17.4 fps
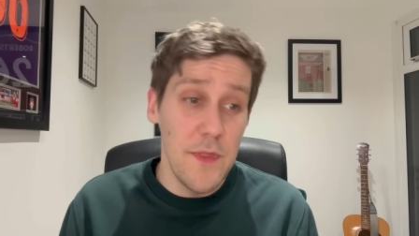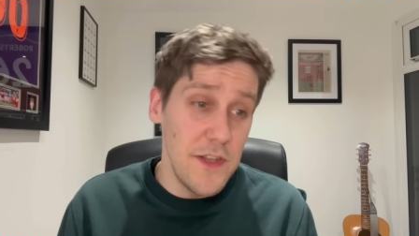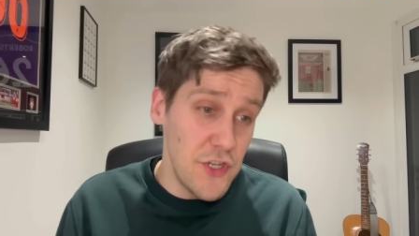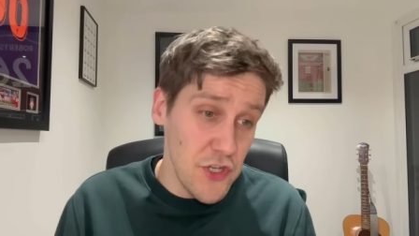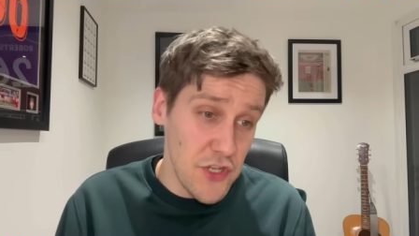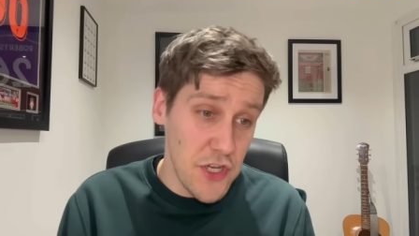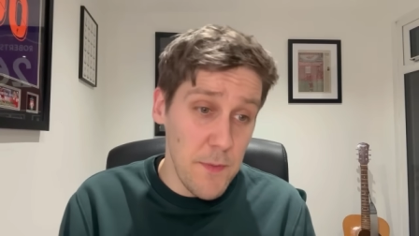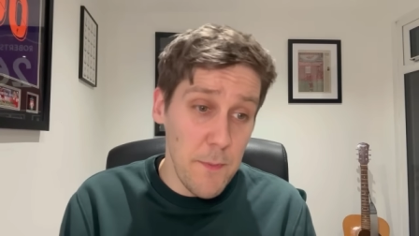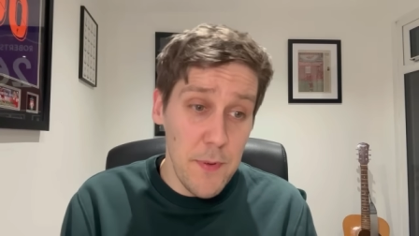they
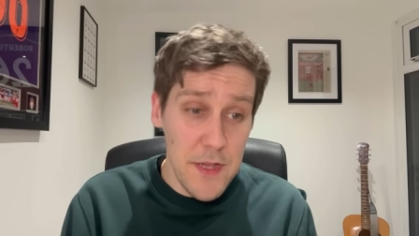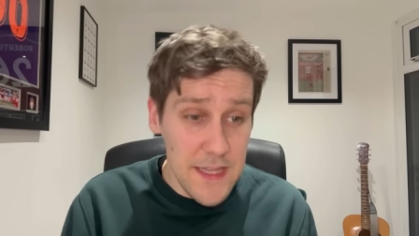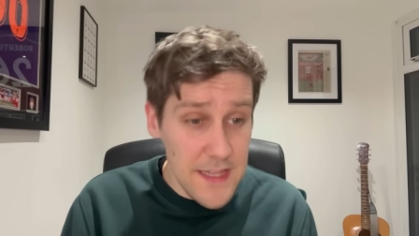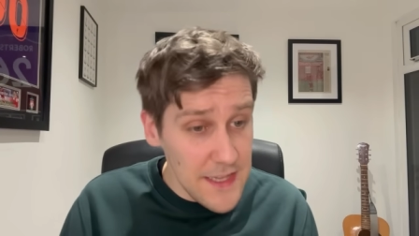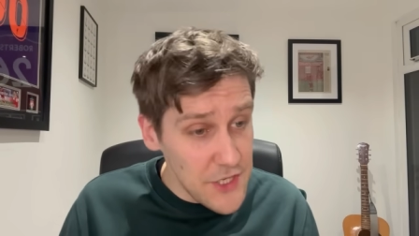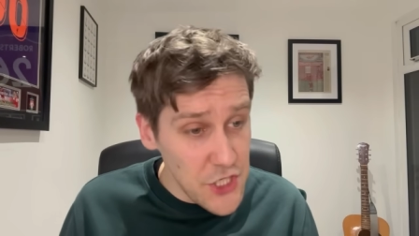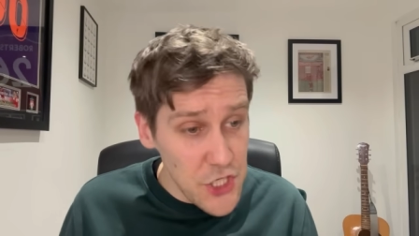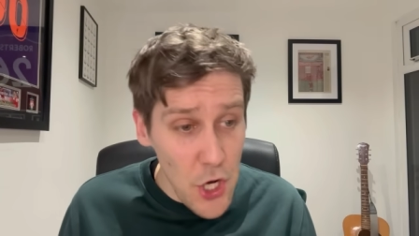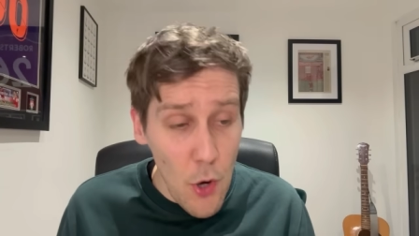just
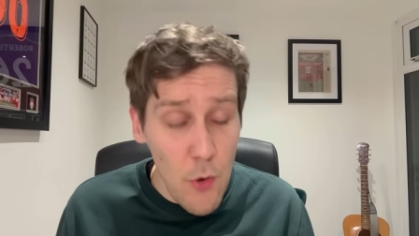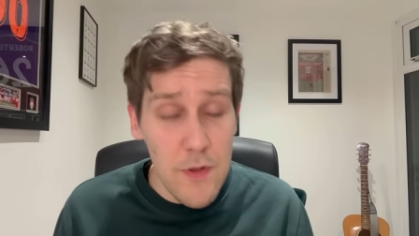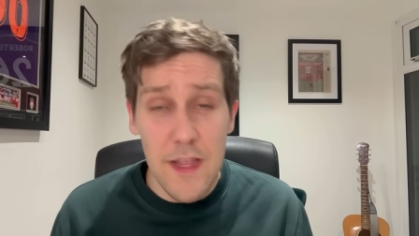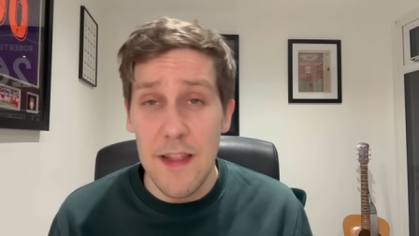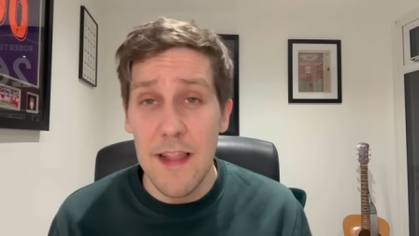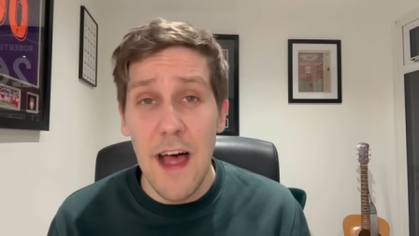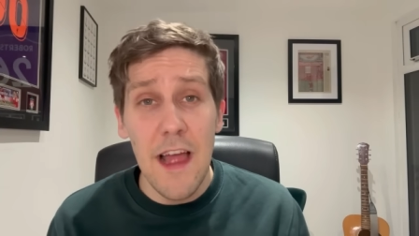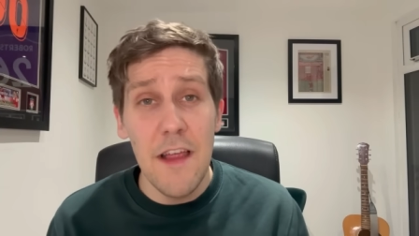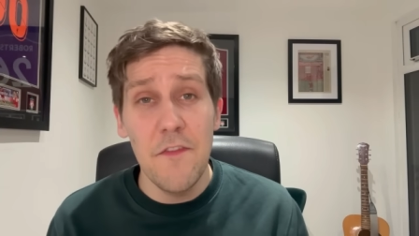completely choked
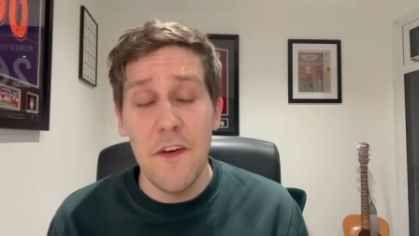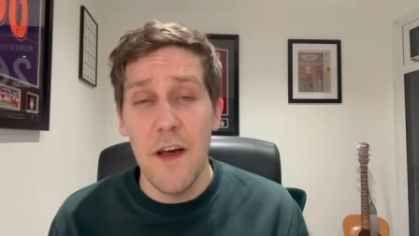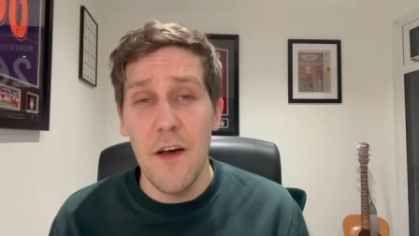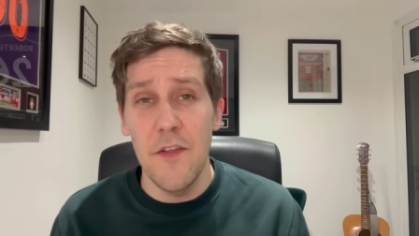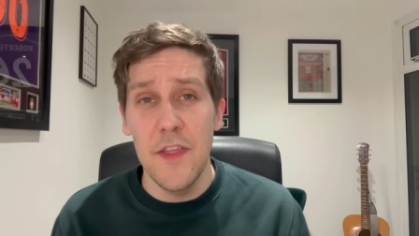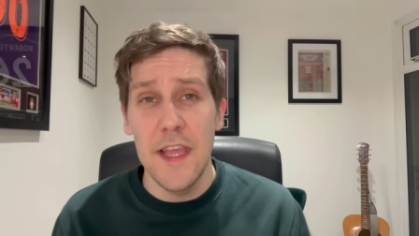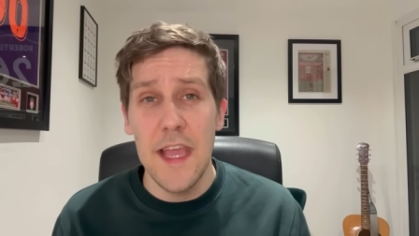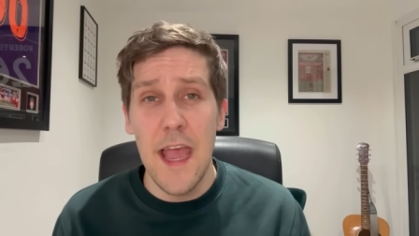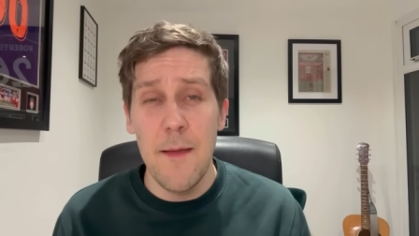the life
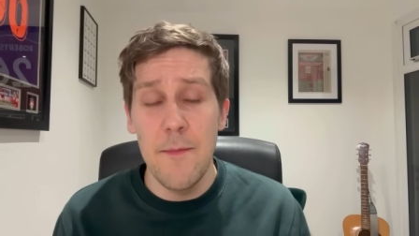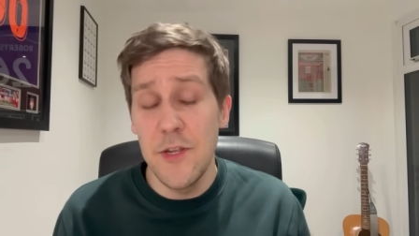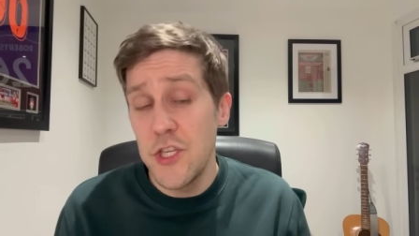out of the game